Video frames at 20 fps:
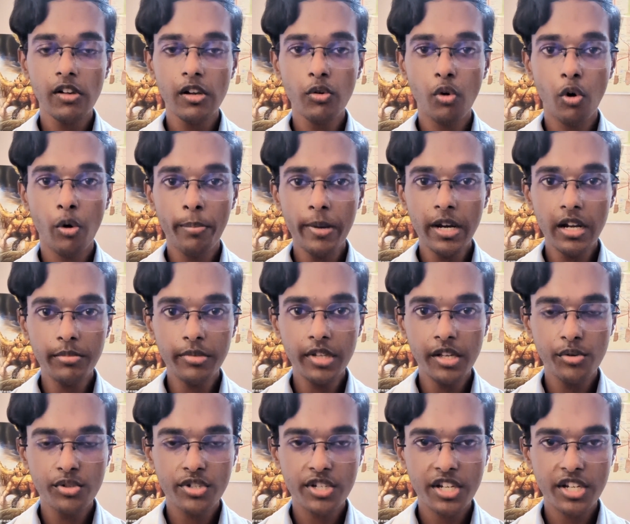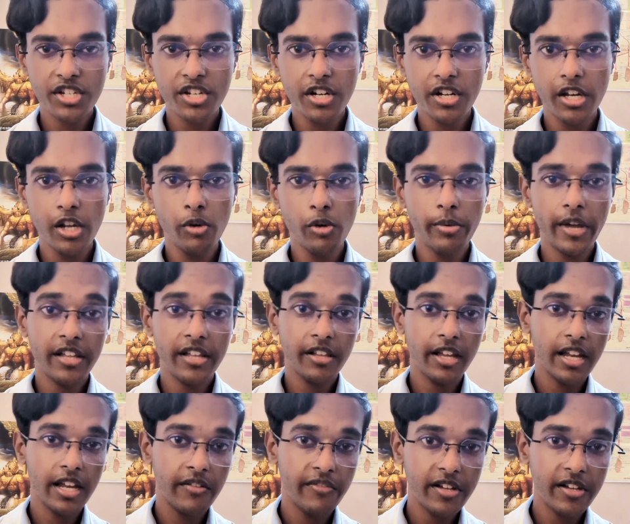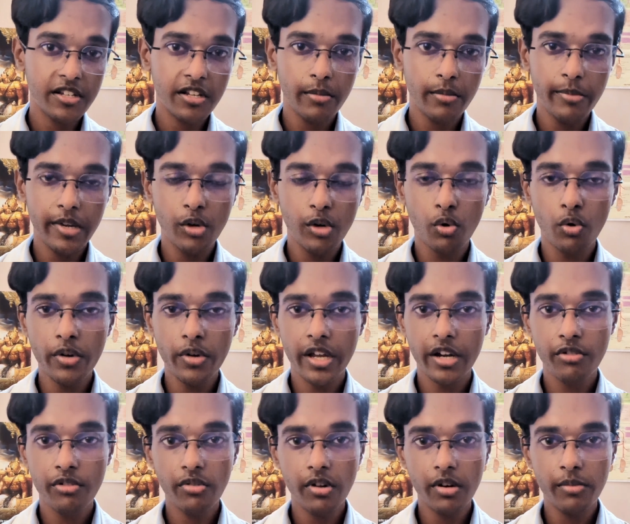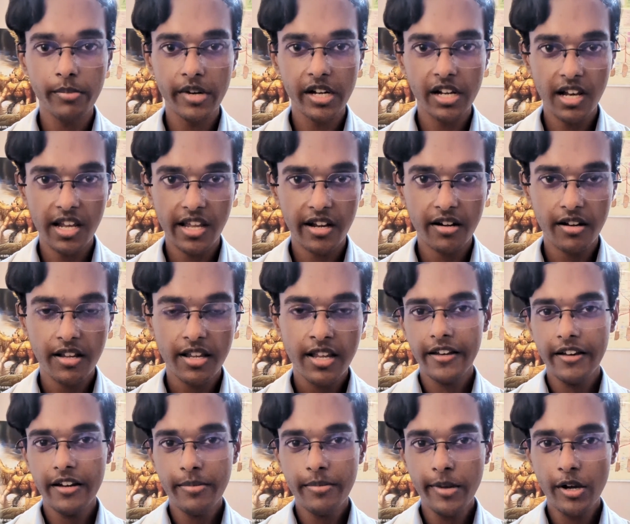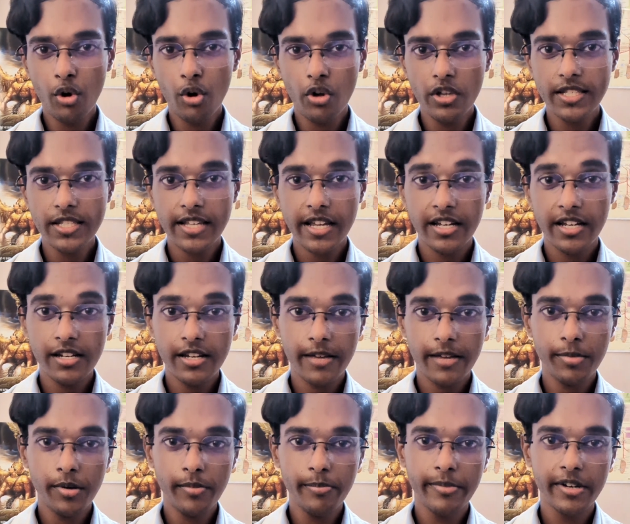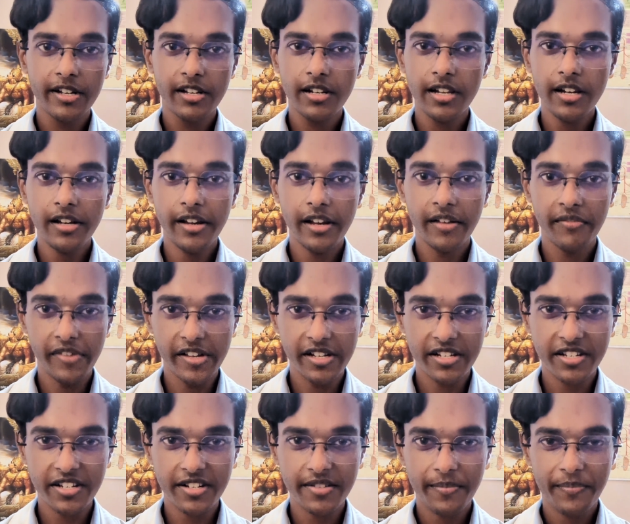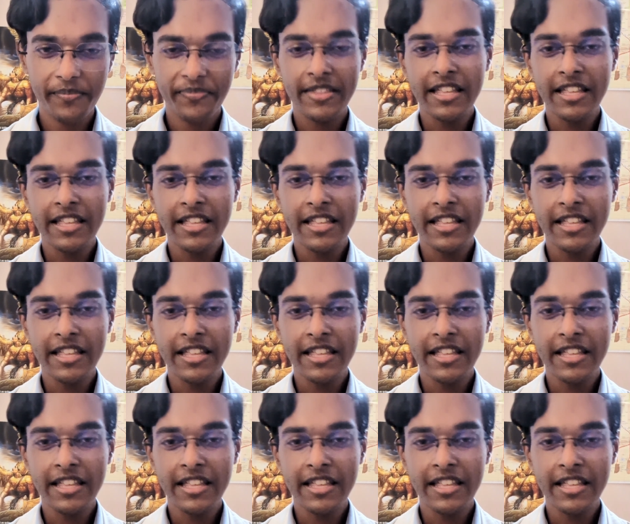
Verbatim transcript: you will open up the eustachian tube and the infection may go into your middle ear, and it may cause any type of middle ear infection.